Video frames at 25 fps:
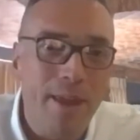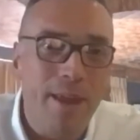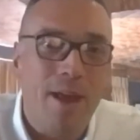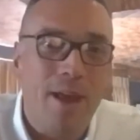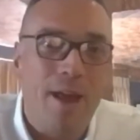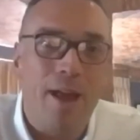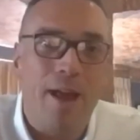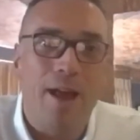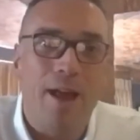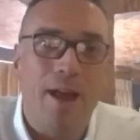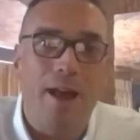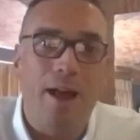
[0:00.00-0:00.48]

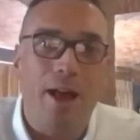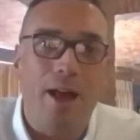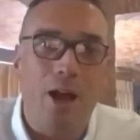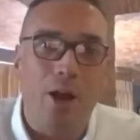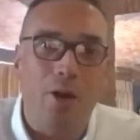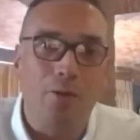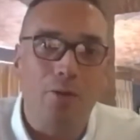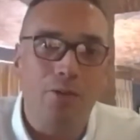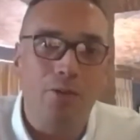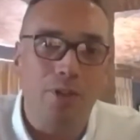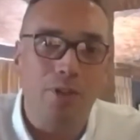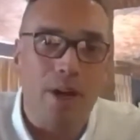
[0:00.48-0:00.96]
uh,
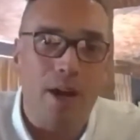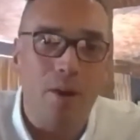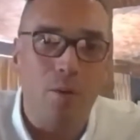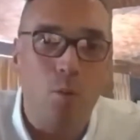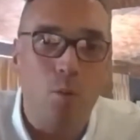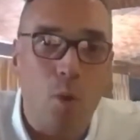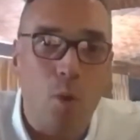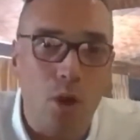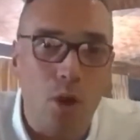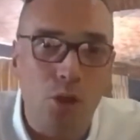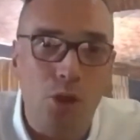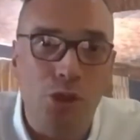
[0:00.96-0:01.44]
alongside
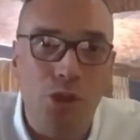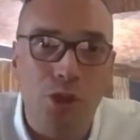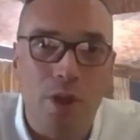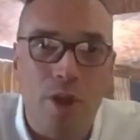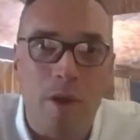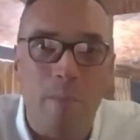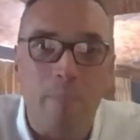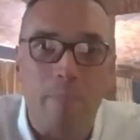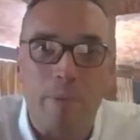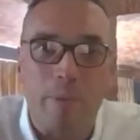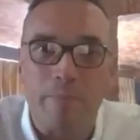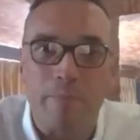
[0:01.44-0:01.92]
one
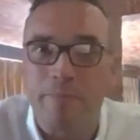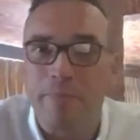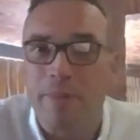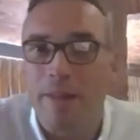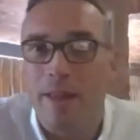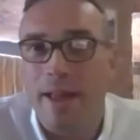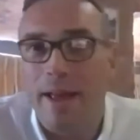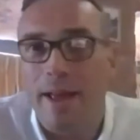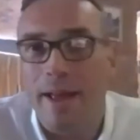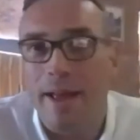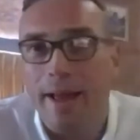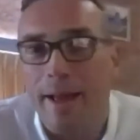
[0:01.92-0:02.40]
shop
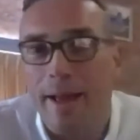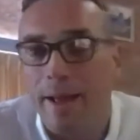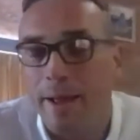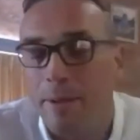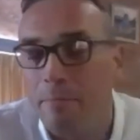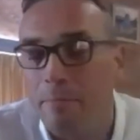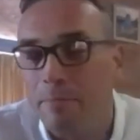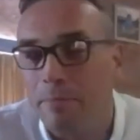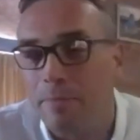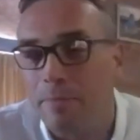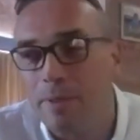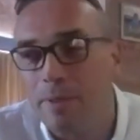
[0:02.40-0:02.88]
uh,
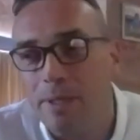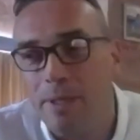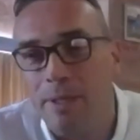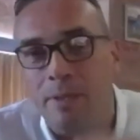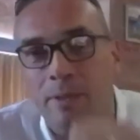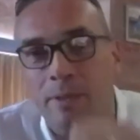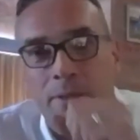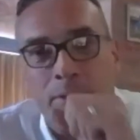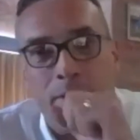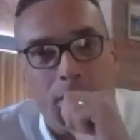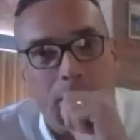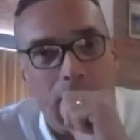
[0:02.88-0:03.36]
um,
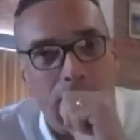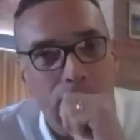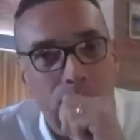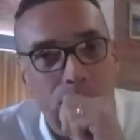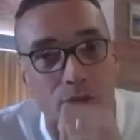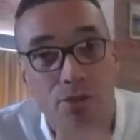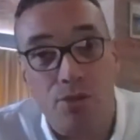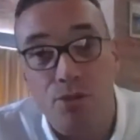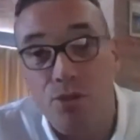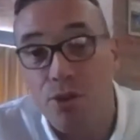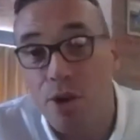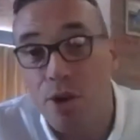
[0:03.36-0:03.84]
and
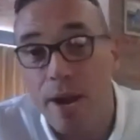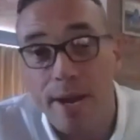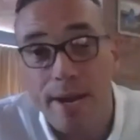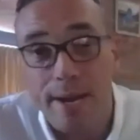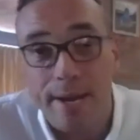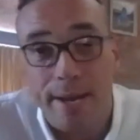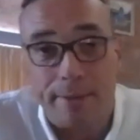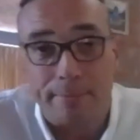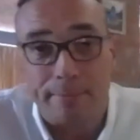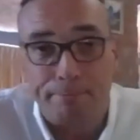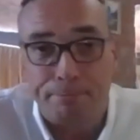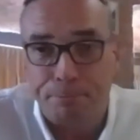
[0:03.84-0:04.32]
just
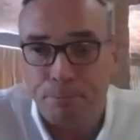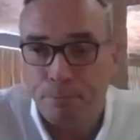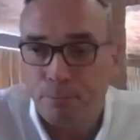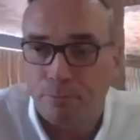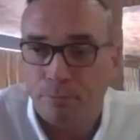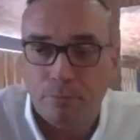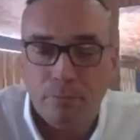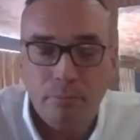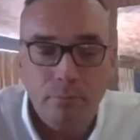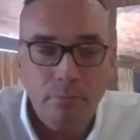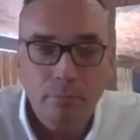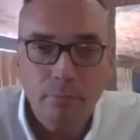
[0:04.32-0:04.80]
trading.
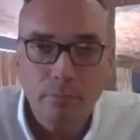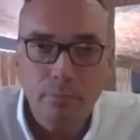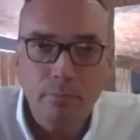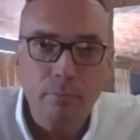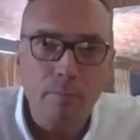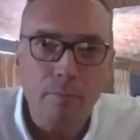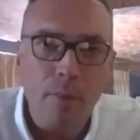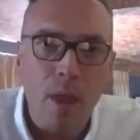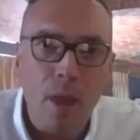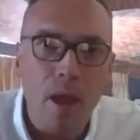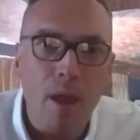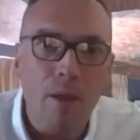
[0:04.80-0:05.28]

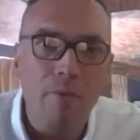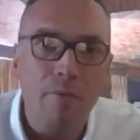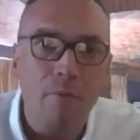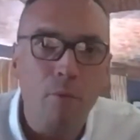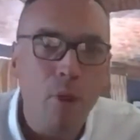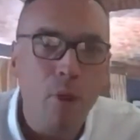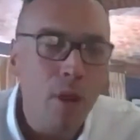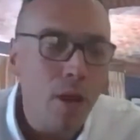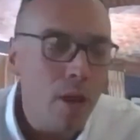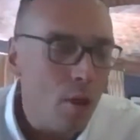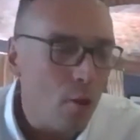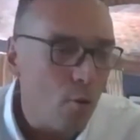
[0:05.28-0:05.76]

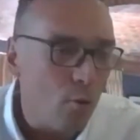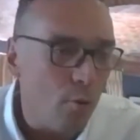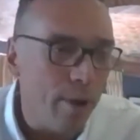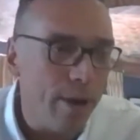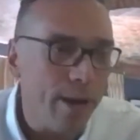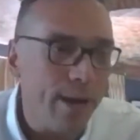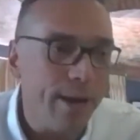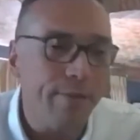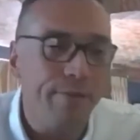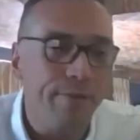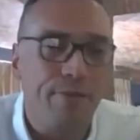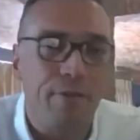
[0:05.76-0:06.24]
And
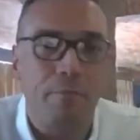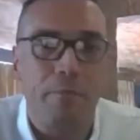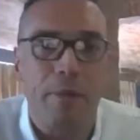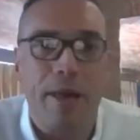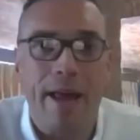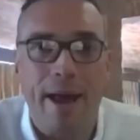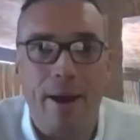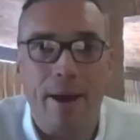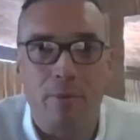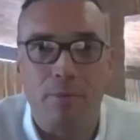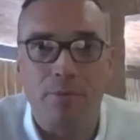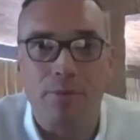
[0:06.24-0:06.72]
really from the
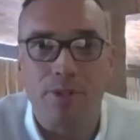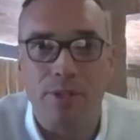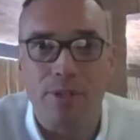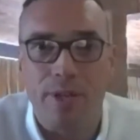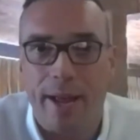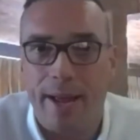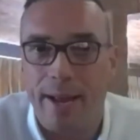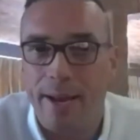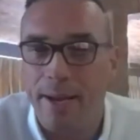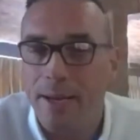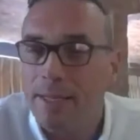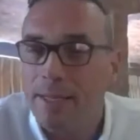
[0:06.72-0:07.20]

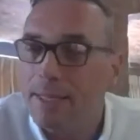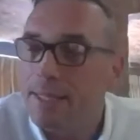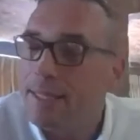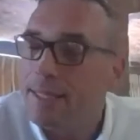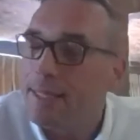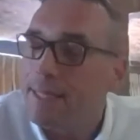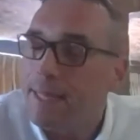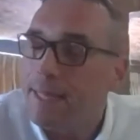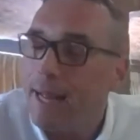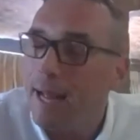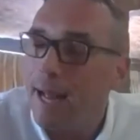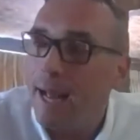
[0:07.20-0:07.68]
outset,
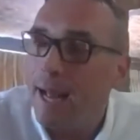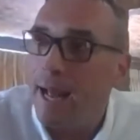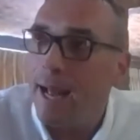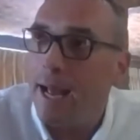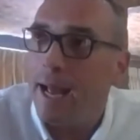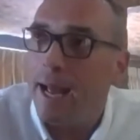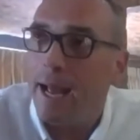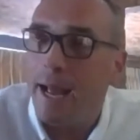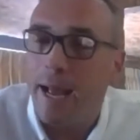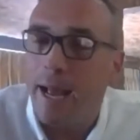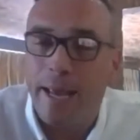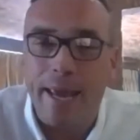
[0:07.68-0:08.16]

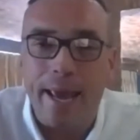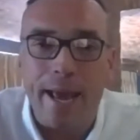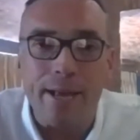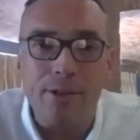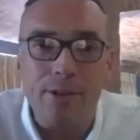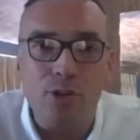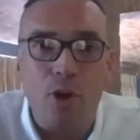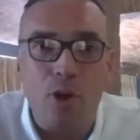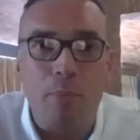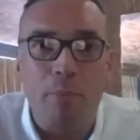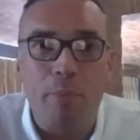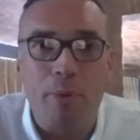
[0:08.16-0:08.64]
uh, I
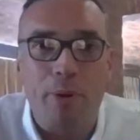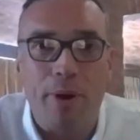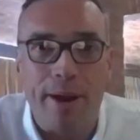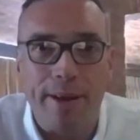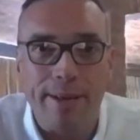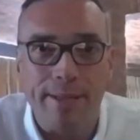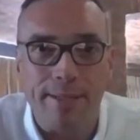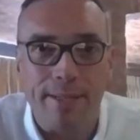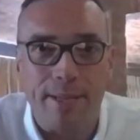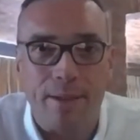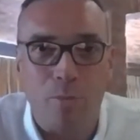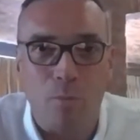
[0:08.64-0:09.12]
guess
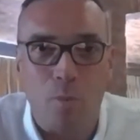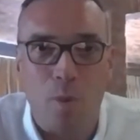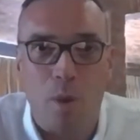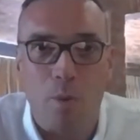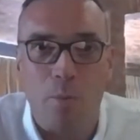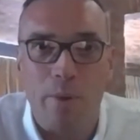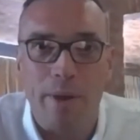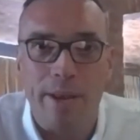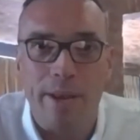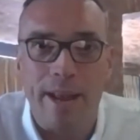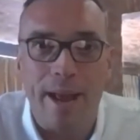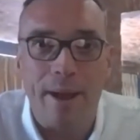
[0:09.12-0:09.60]
operating
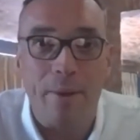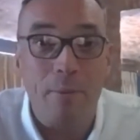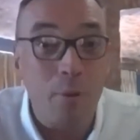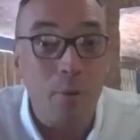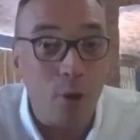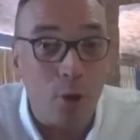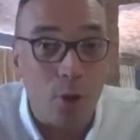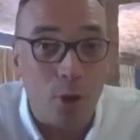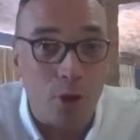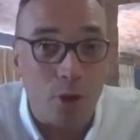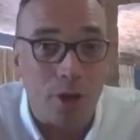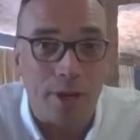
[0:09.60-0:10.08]
what we now
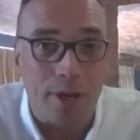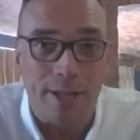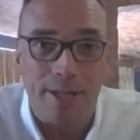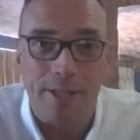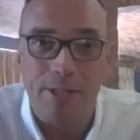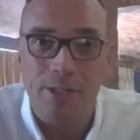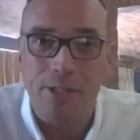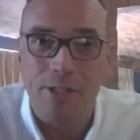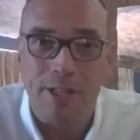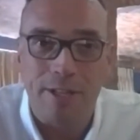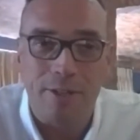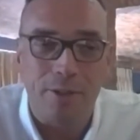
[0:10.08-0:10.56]
call, and I
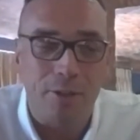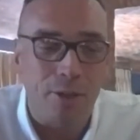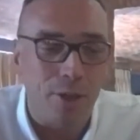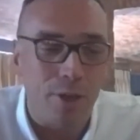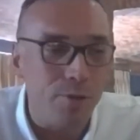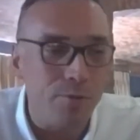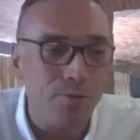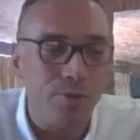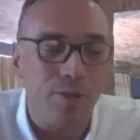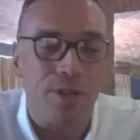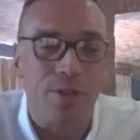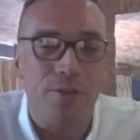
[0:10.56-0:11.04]
still
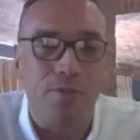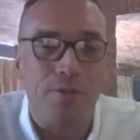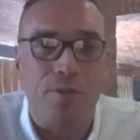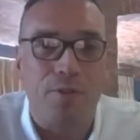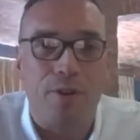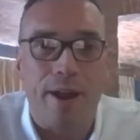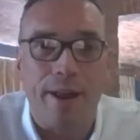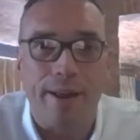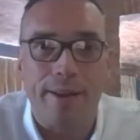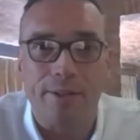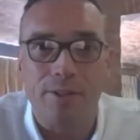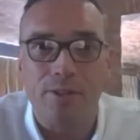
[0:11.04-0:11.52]
use this
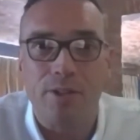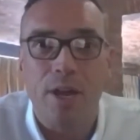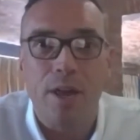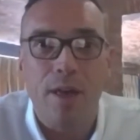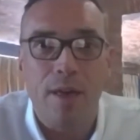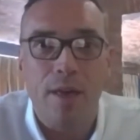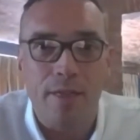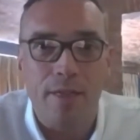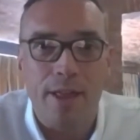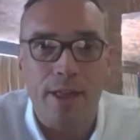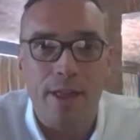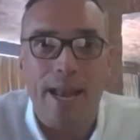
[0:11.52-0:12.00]
phrase,
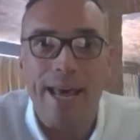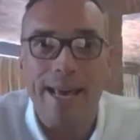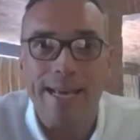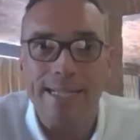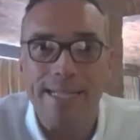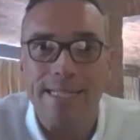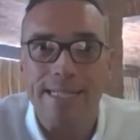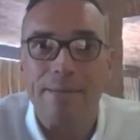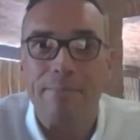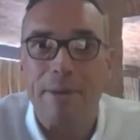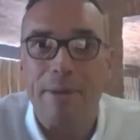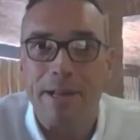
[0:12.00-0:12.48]
the
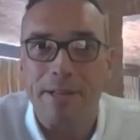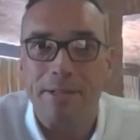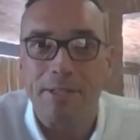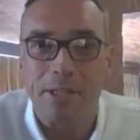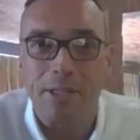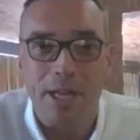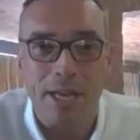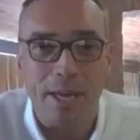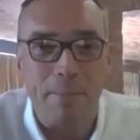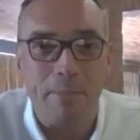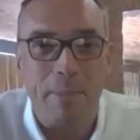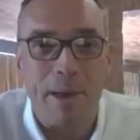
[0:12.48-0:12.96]
lazy man's
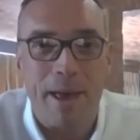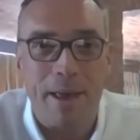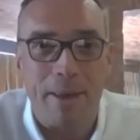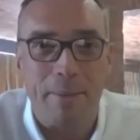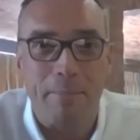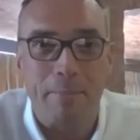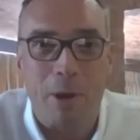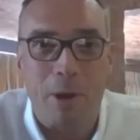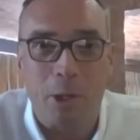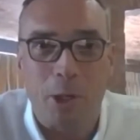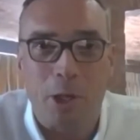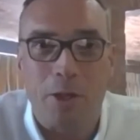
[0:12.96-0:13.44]
eBay
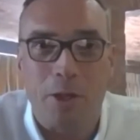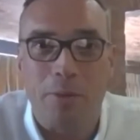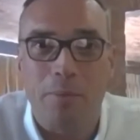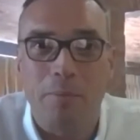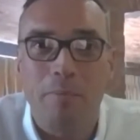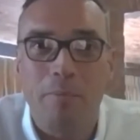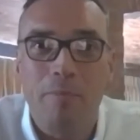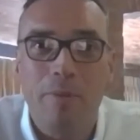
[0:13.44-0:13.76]
model,